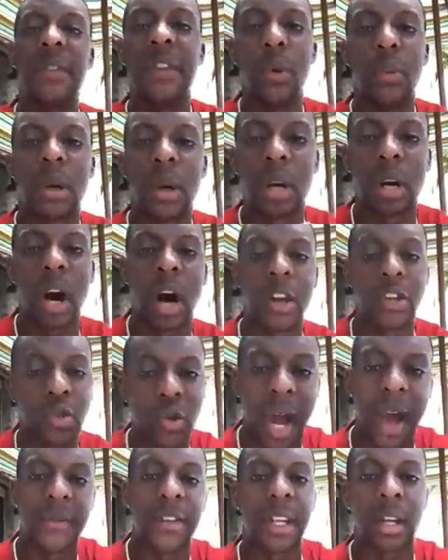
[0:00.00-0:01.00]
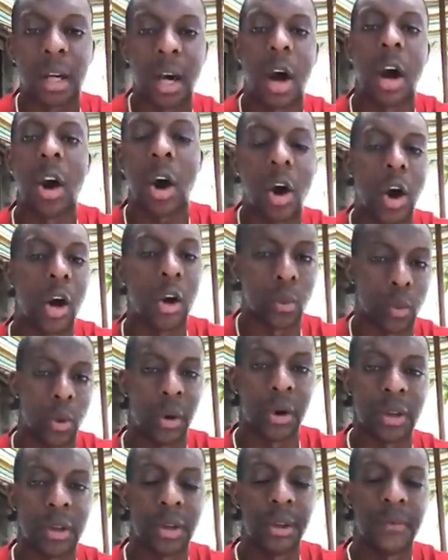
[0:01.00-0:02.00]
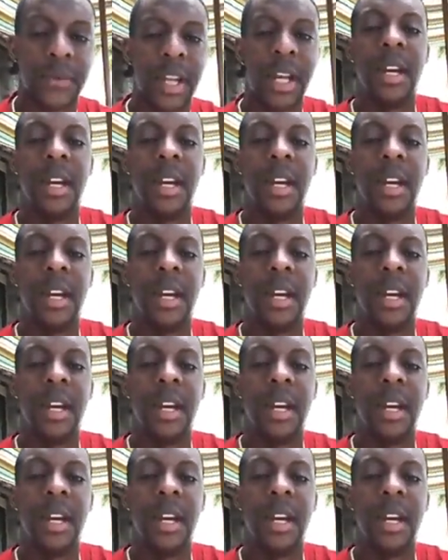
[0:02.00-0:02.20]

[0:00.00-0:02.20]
of you will call driving a car hard work.